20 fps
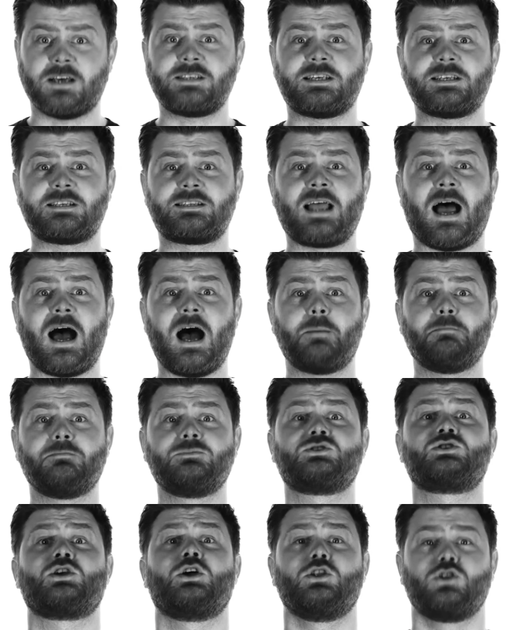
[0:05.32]
This is
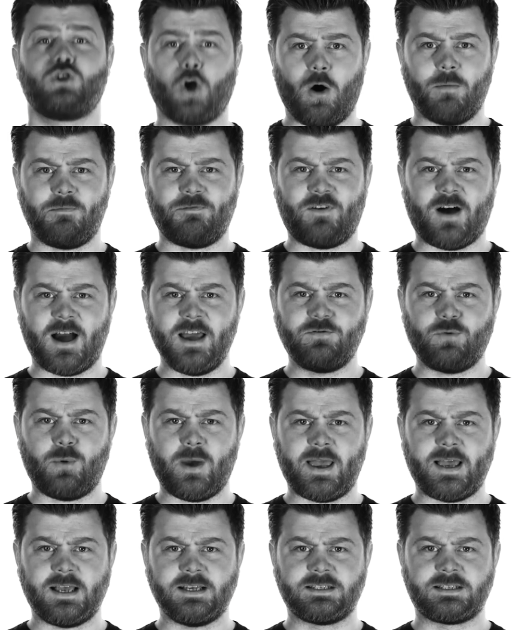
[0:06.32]
Tam's top 5
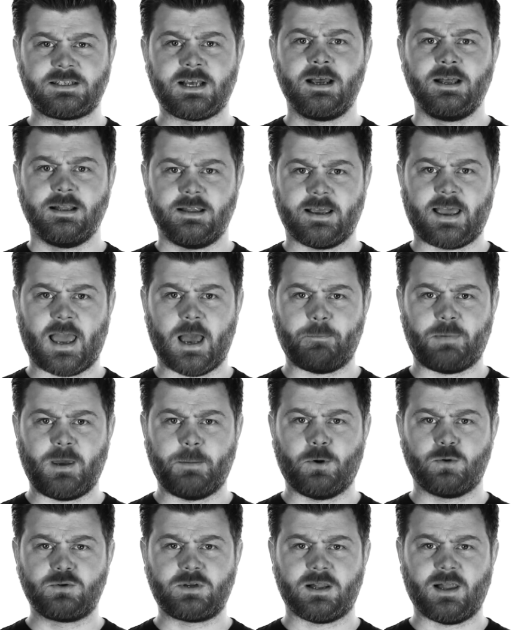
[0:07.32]
ways to get
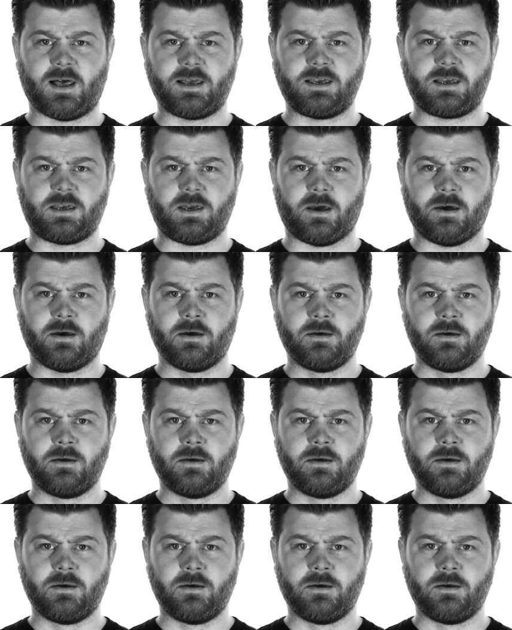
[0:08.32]
people to like you.